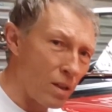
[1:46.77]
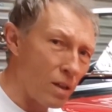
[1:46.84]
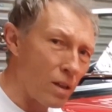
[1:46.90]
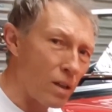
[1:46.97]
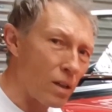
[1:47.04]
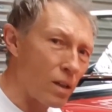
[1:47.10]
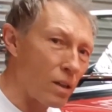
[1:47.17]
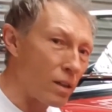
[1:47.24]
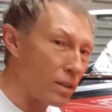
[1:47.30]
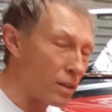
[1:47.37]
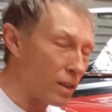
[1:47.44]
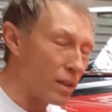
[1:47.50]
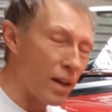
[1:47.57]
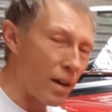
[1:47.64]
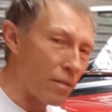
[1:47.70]
It
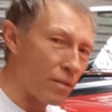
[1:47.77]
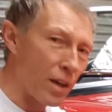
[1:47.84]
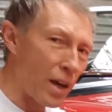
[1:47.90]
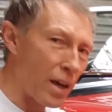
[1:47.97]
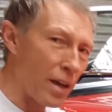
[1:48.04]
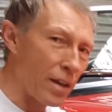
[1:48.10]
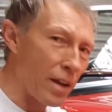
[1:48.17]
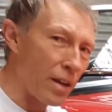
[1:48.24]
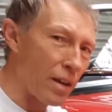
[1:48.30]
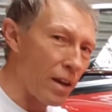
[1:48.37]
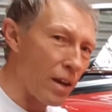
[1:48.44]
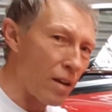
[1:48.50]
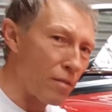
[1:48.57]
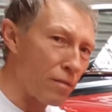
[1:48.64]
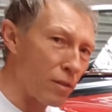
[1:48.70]
didn't have K&N
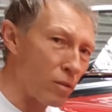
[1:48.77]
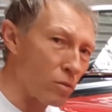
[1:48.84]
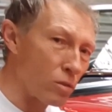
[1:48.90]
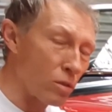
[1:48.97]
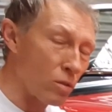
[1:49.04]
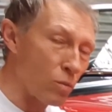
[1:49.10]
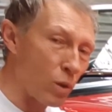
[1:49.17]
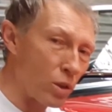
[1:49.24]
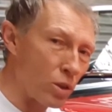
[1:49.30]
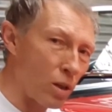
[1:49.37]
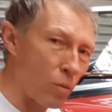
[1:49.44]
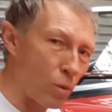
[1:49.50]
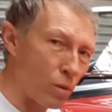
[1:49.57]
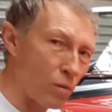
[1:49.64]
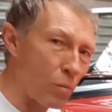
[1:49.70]
air filters, which I
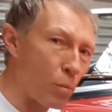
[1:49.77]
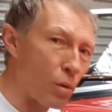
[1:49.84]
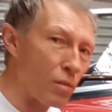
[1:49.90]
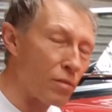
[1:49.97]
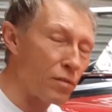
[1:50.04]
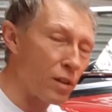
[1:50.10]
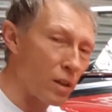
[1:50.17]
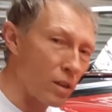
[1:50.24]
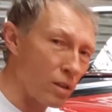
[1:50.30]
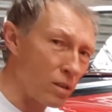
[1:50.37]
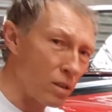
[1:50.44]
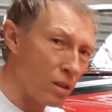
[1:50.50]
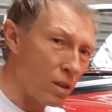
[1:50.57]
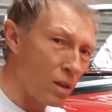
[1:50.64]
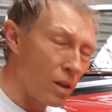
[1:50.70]
would have preferred,
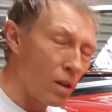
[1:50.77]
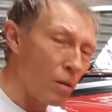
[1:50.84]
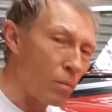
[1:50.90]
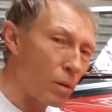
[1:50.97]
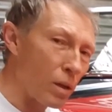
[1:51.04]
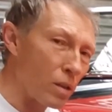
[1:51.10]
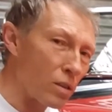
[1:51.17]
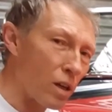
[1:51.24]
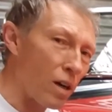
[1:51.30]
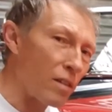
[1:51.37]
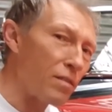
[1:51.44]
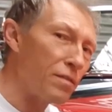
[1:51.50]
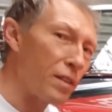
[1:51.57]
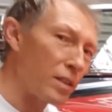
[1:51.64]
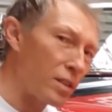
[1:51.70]
but I
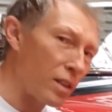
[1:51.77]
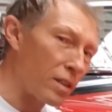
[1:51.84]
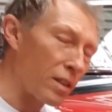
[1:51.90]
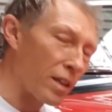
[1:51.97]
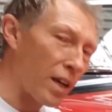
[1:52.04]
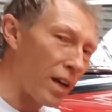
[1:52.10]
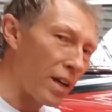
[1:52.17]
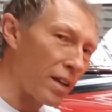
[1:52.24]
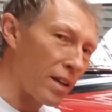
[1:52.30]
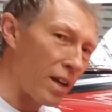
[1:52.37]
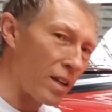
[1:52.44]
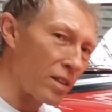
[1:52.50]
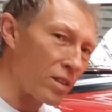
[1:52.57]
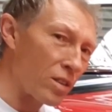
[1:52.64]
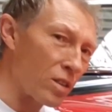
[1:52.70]
fitted the
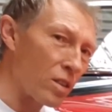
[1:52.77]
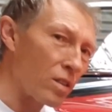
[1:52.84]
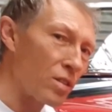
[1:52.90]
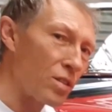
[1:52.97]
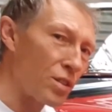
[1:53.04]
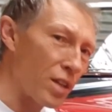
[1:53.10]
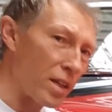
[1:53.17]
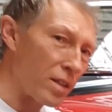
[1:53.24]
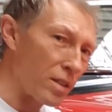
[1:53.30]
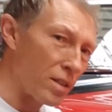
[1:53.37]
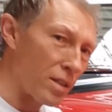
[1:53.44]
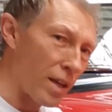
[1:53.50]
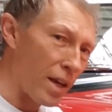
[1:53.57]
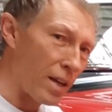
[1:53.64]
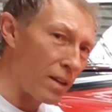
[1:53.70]
K&Ns since
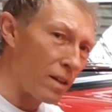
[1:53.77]
then.